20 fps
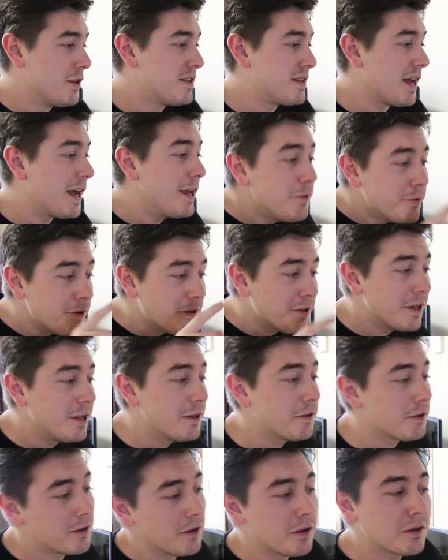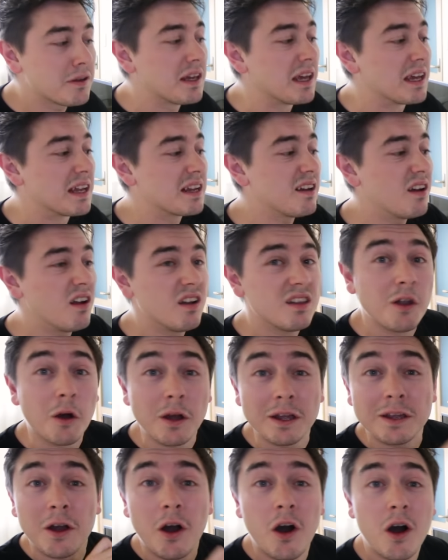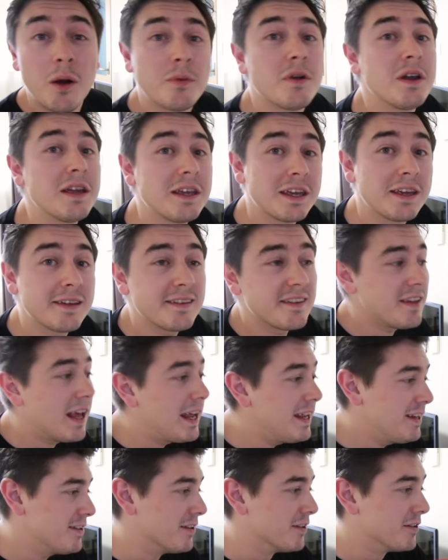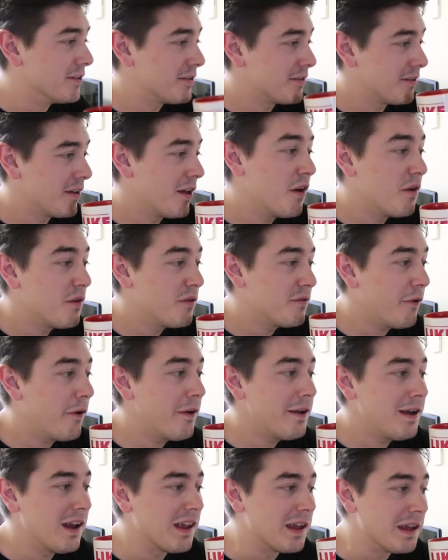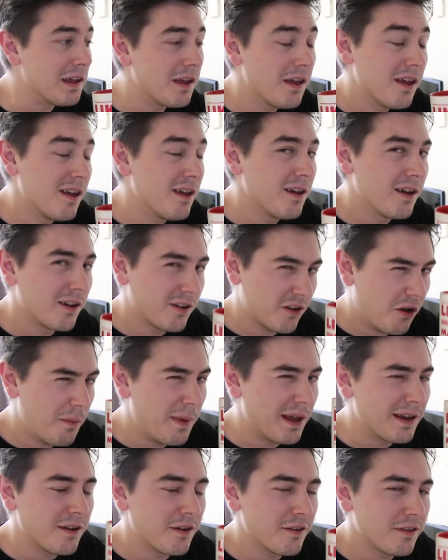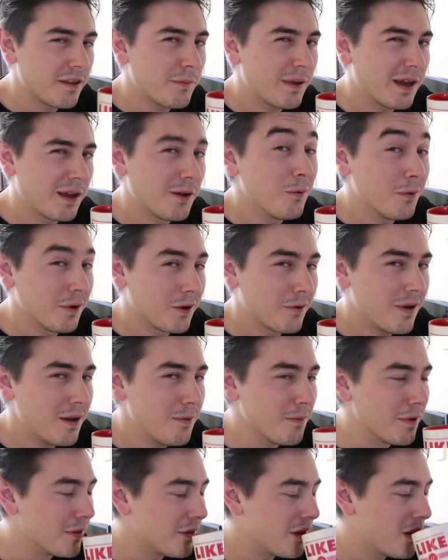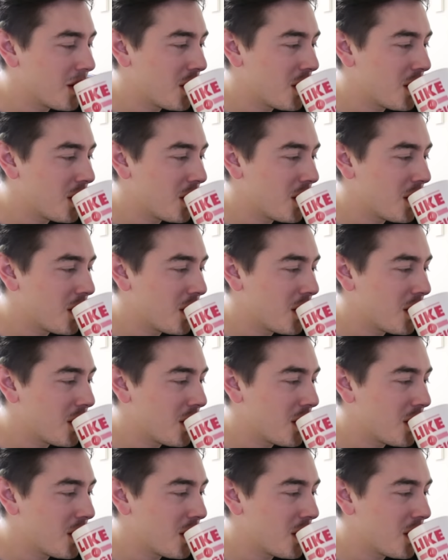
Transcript: Dangerously good looking, like heartbreaking status. Finally, a comment I think we can all agree with.